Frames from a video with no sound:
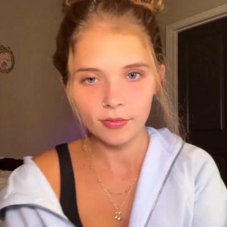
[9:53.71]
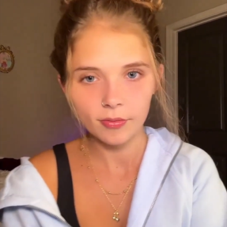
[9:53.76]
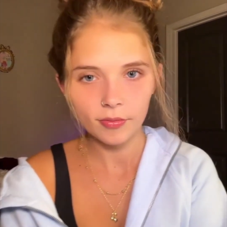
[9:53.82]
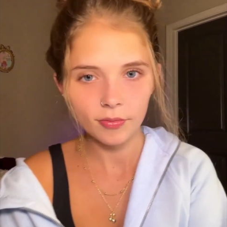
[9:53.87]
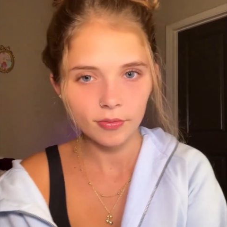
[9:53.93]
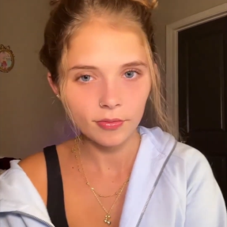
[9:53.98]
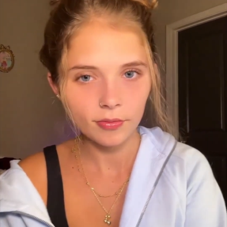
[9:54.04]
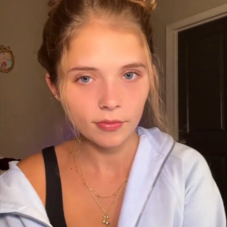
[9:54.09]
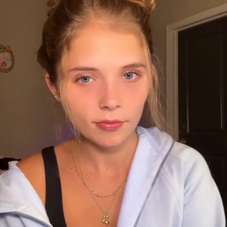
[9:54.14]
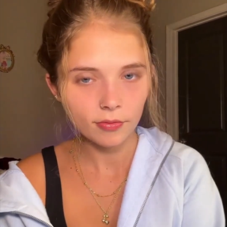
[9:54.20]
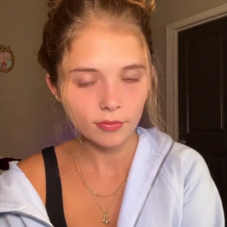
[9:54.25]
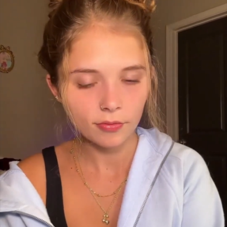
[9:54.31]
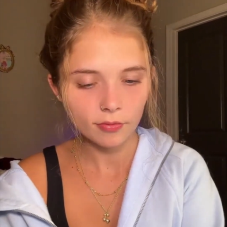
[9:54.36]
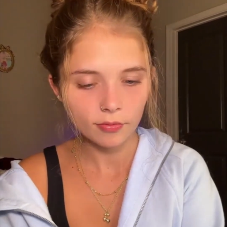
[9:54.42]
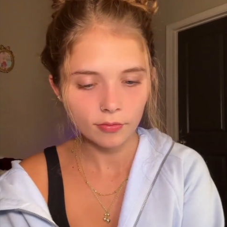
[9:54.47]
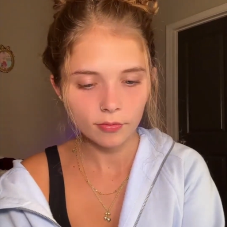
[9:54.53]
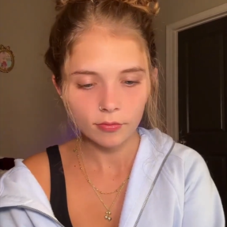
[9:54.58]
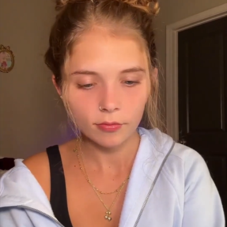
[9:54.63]
four of
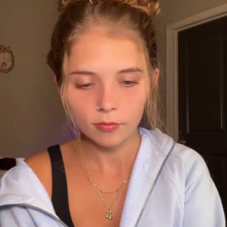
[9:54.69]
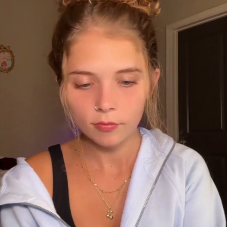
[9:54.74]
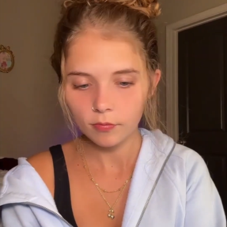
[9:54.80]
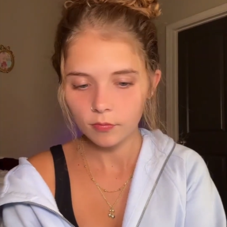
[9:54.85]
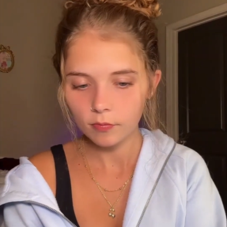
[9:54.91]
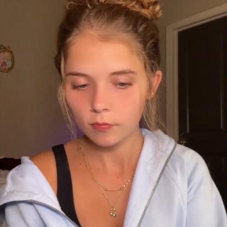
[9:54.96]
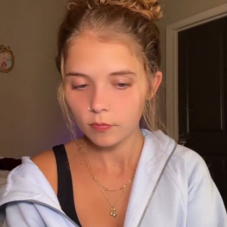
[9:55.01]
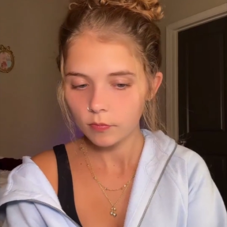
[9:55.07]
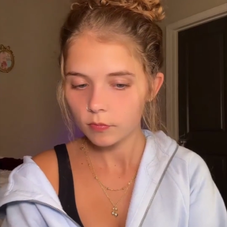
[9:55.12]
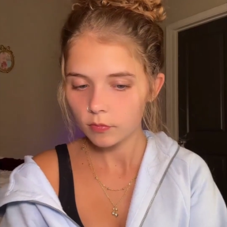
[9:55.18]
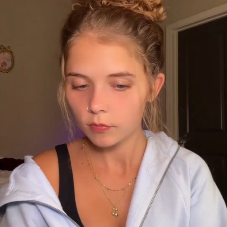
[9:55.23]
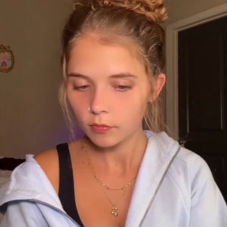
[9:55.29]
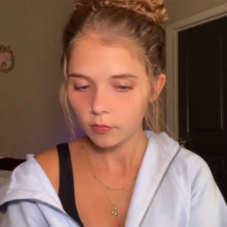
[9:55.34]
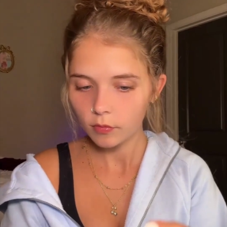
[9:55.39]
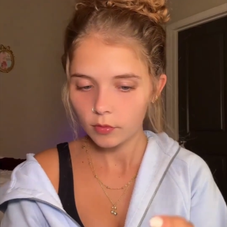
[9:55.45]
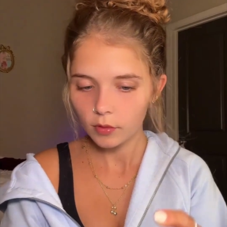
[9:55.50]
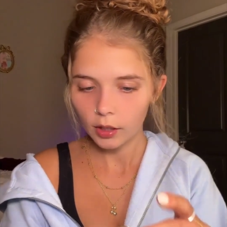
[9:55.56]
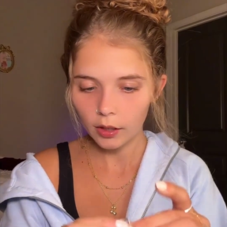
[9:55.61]
the like
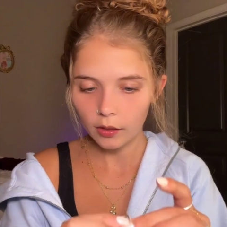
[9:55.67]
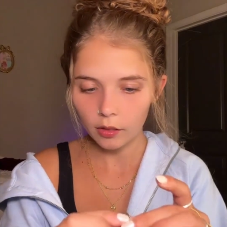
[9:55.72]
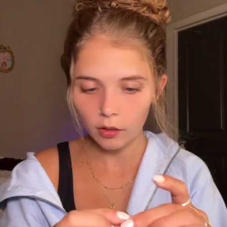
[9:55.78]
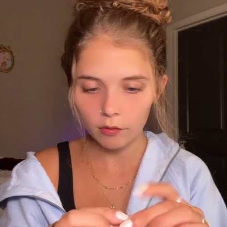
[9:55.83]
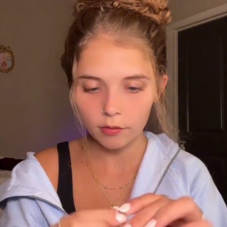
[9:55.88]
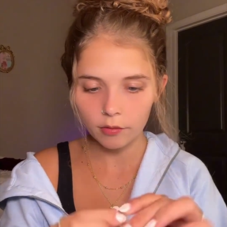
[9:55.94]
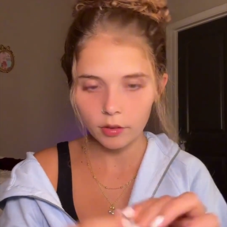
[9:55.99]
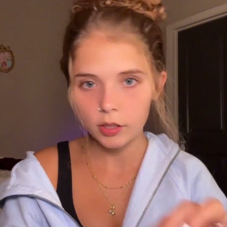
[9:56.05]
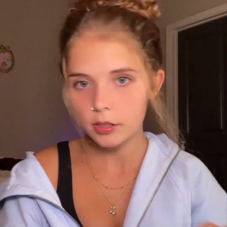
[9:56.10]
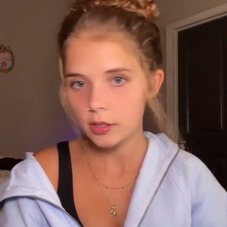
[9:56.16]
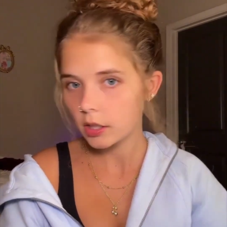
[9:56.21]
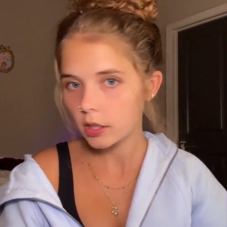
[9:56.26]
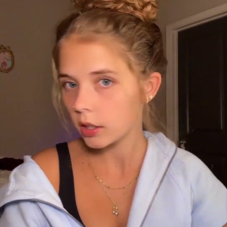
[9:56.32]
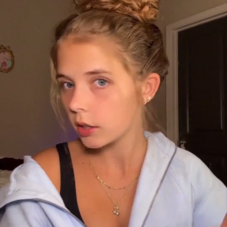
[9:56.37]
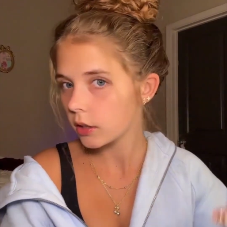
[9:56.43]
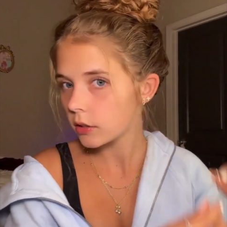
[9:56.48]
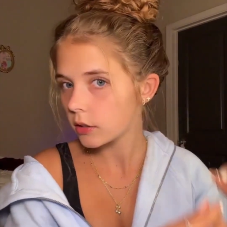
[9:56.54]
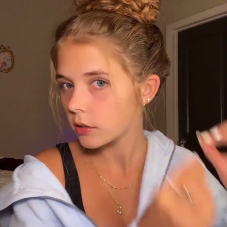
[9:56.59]
the last
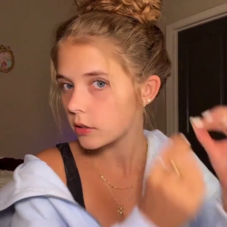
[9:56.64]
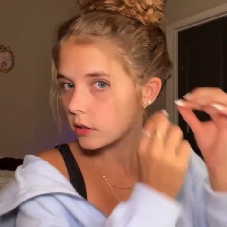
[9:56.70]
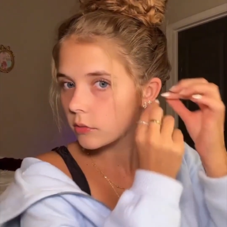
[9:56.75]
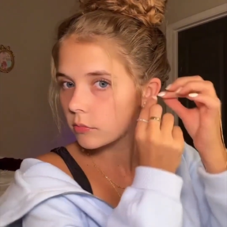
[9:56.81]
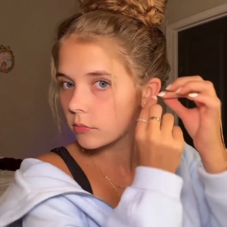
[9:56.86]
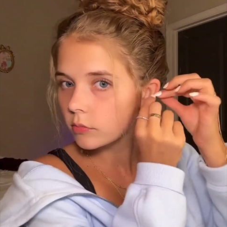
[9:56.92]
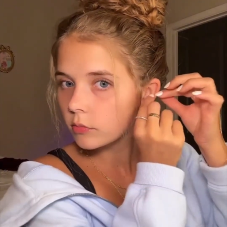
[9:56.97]
2 days.